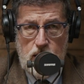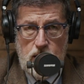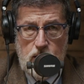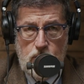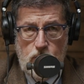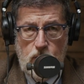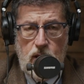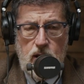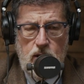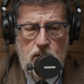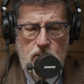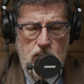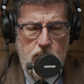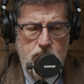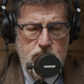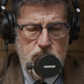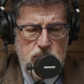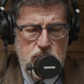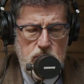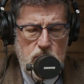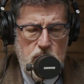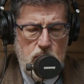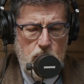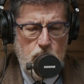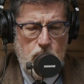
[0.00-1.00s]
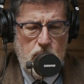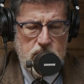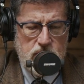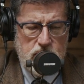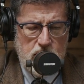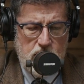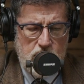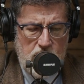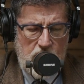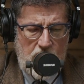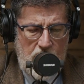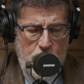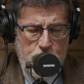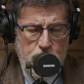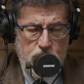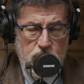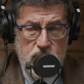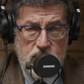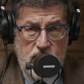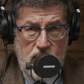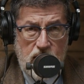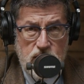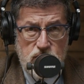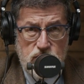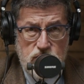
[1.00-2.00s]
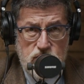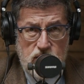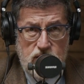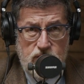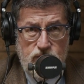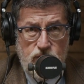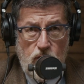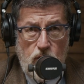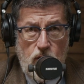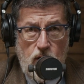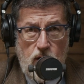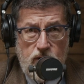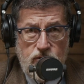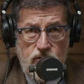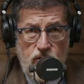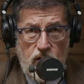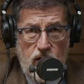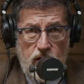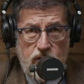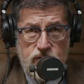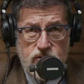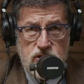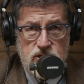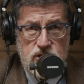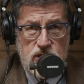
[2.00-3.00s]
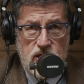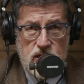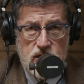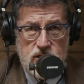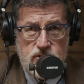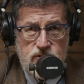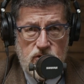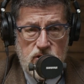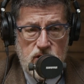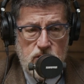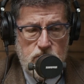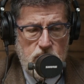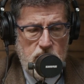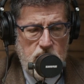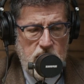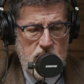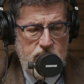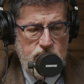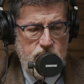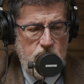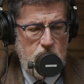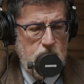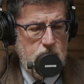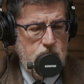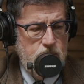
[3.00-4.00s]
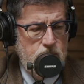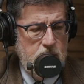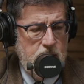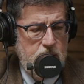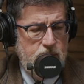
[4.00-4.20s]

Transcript: Well, let me show you what the application of the law of the harvest is for the believer.